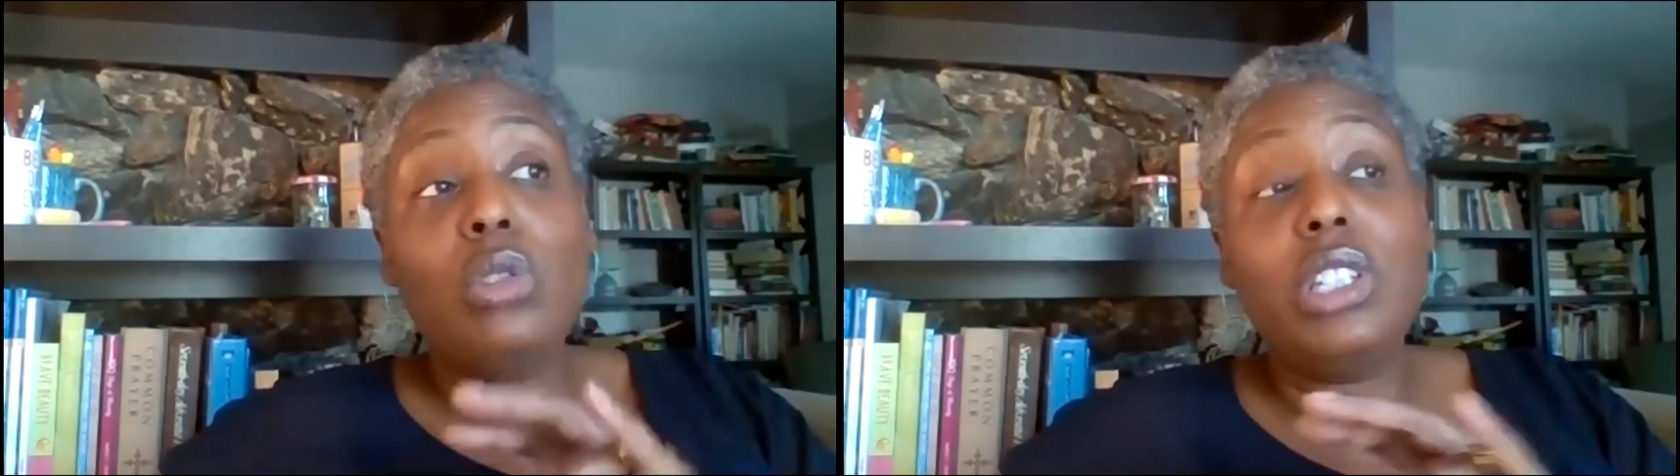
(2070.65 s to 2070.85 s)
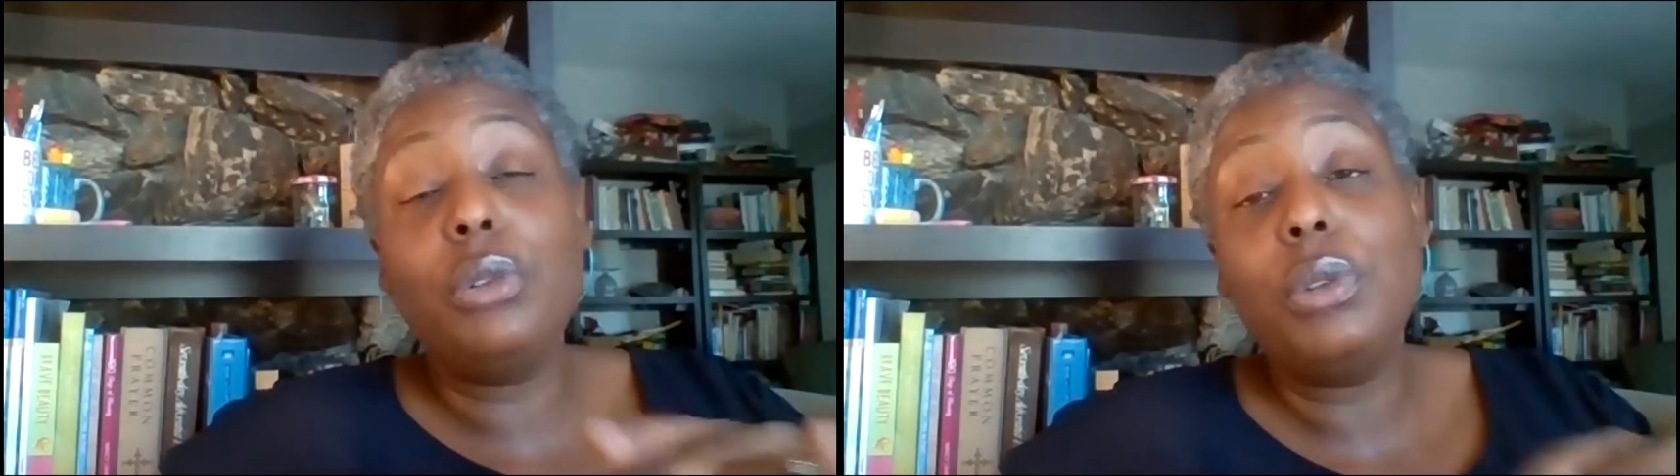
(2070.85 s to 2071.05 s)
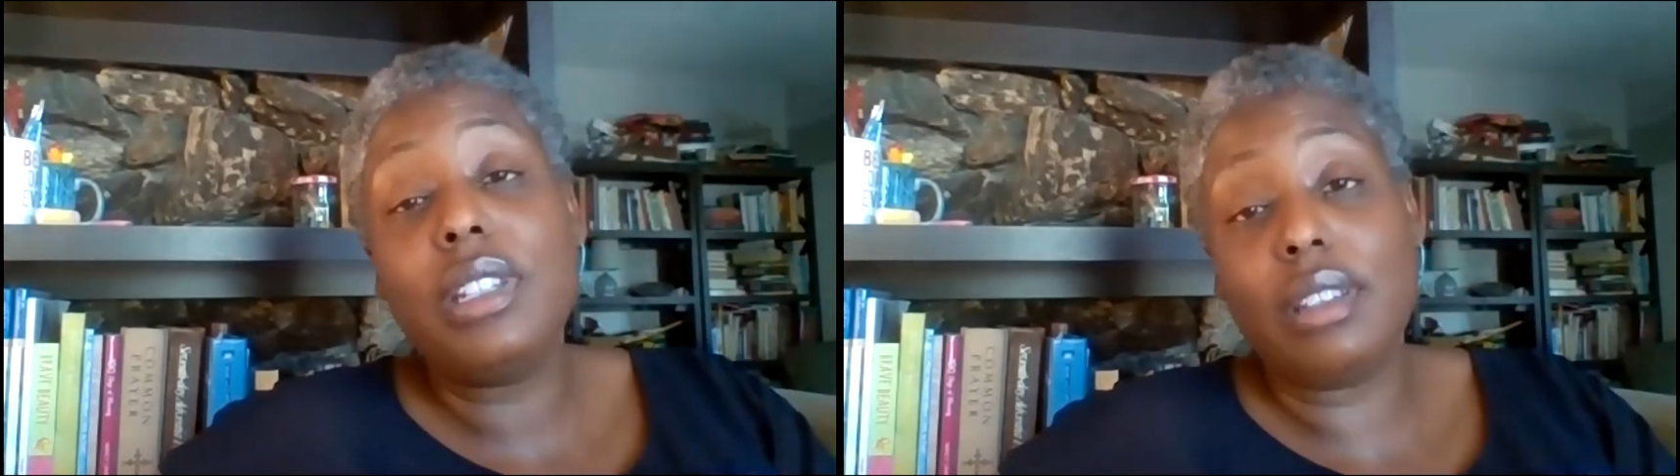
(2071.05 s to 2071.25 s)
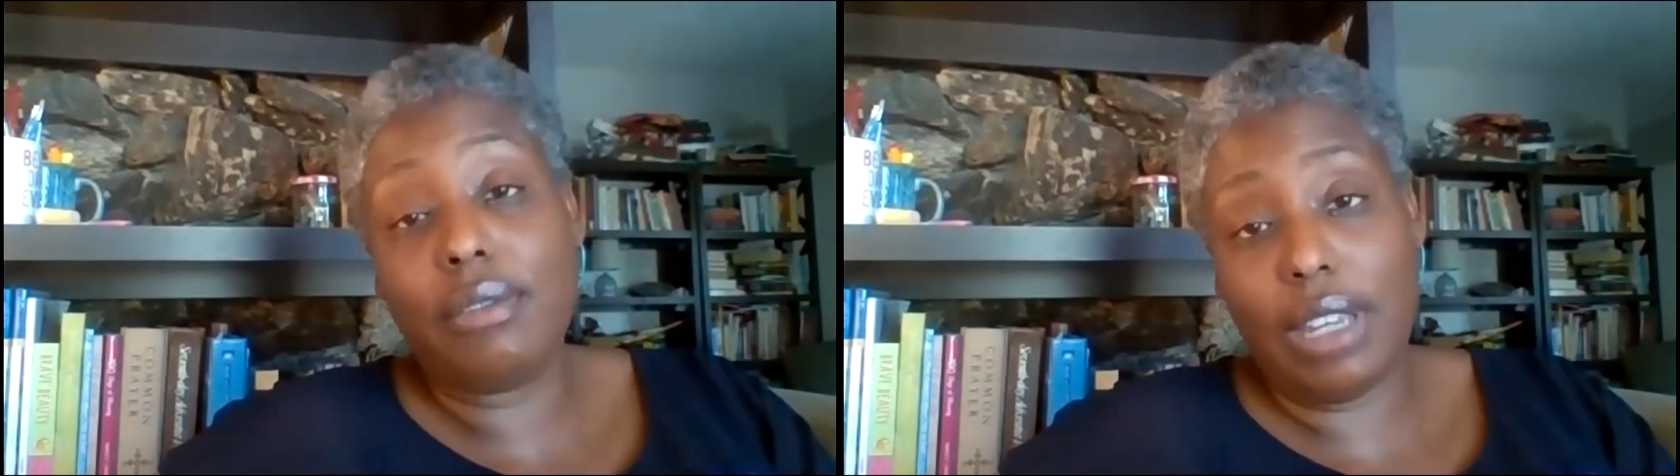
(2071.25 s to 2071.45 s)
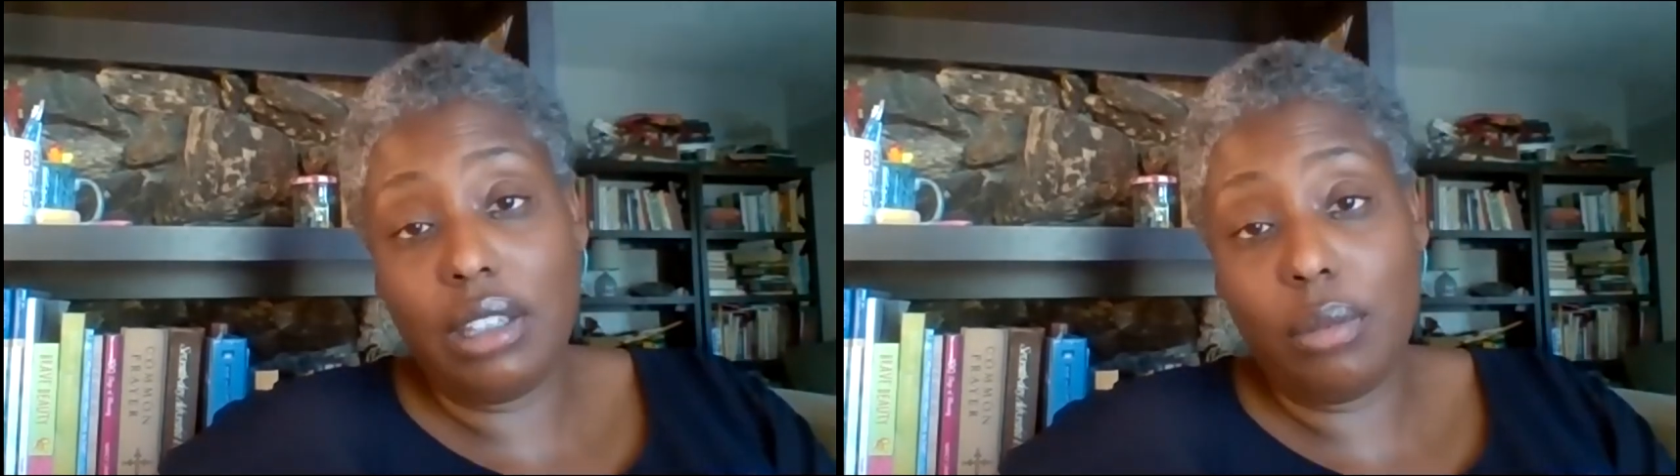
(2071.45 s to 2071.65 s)
only who is
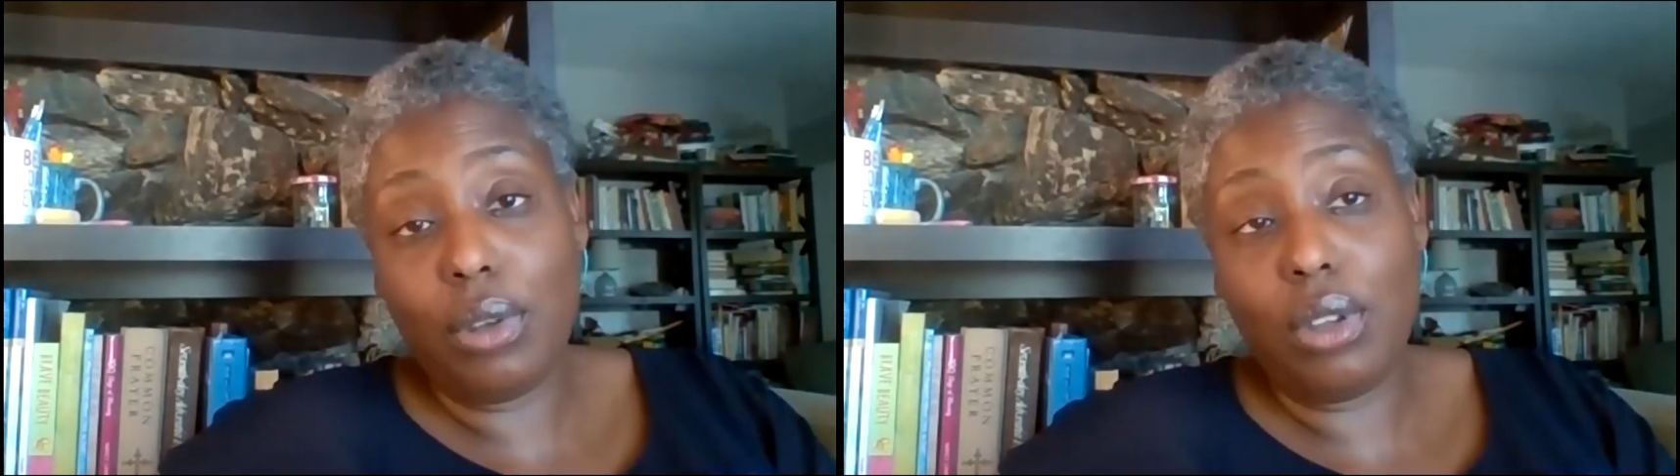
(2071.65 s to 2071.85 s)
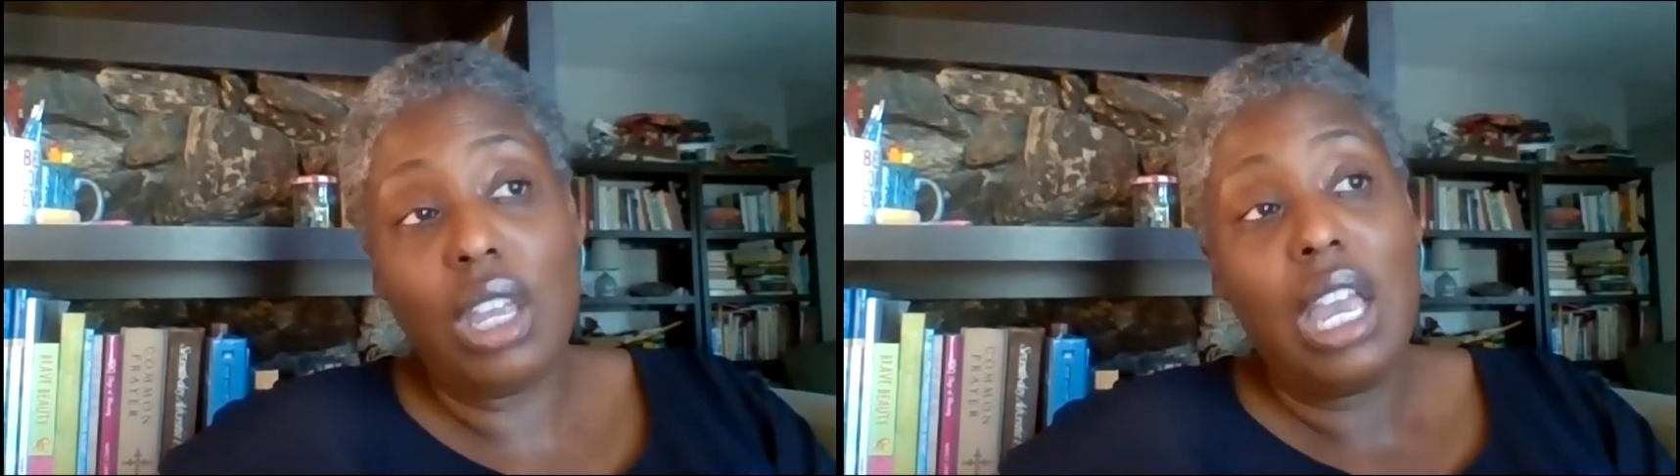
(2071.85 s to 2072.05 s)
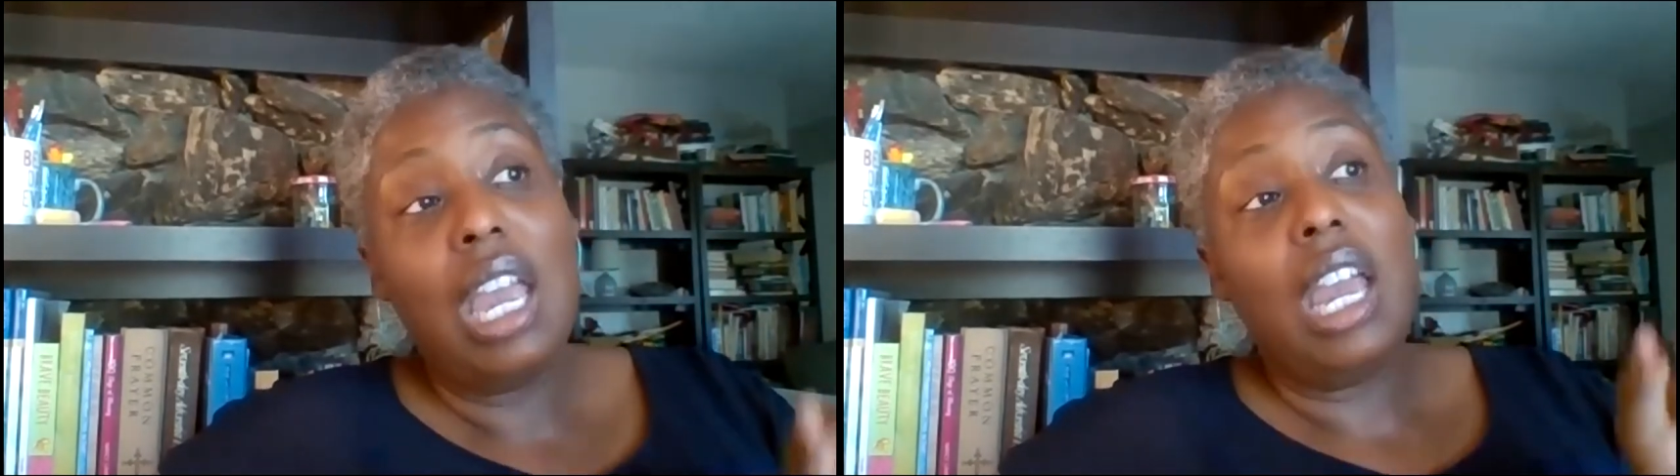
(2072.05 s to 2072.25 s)
available,